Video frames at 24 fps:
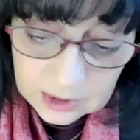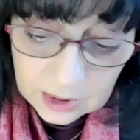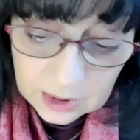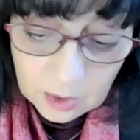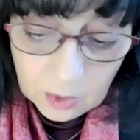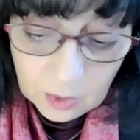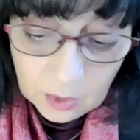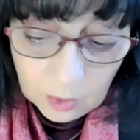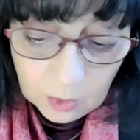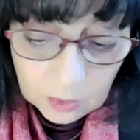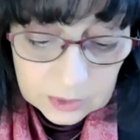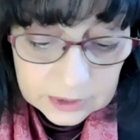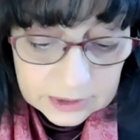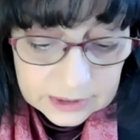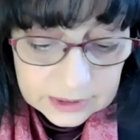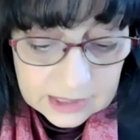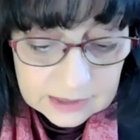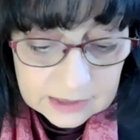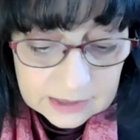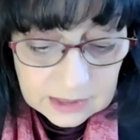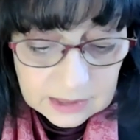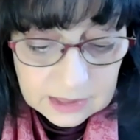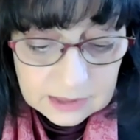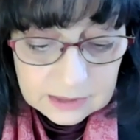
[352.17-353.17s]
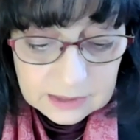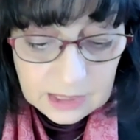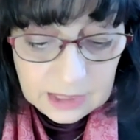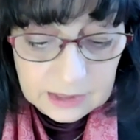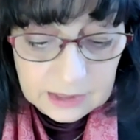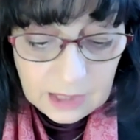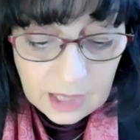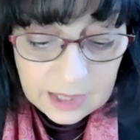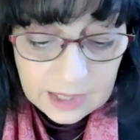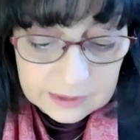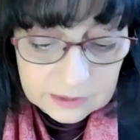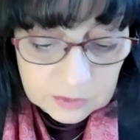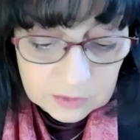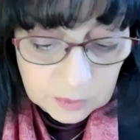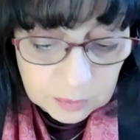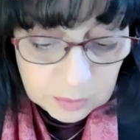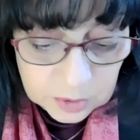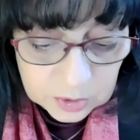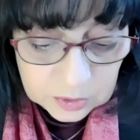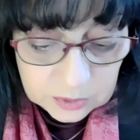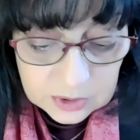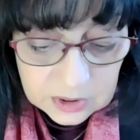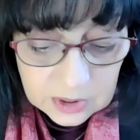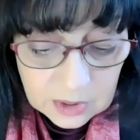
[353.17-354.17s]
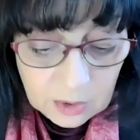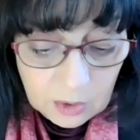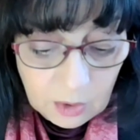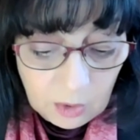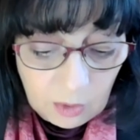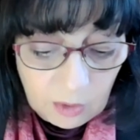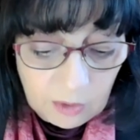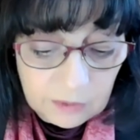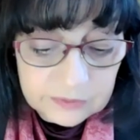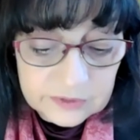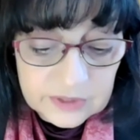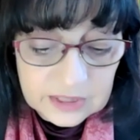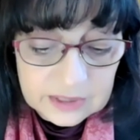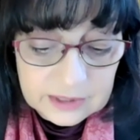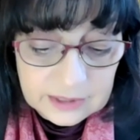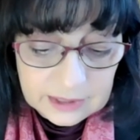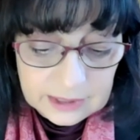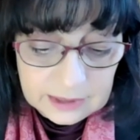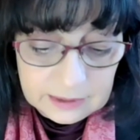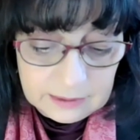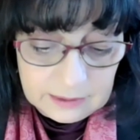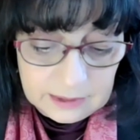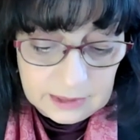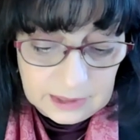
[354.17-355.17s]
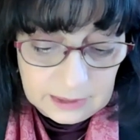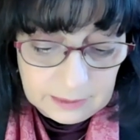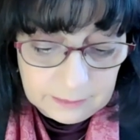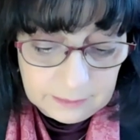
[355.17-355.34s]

"Holiness is an attribute of the deity.